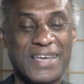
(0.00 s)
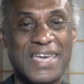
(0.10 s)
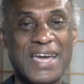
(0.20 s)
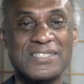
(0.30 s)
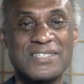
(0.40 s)
I
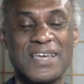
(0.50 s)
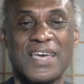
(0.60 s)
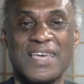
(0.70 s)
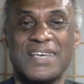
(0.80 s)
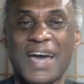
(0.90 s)
can't say,
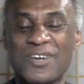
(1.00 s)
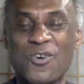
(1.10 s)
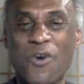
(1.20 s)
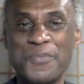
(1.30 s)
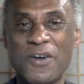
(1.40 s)
he
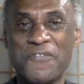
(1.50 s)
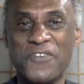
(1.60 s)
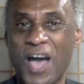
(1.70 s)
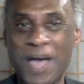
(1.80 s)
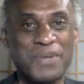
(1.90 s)
kind of caught me
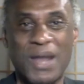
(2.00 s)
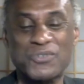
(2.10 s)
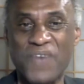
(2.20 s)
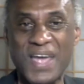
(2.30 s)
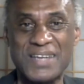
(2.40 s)
off guard, but
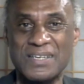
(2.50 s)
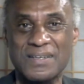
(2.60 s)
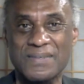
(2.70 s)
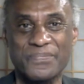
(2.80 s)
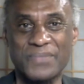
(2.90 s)
I was ready.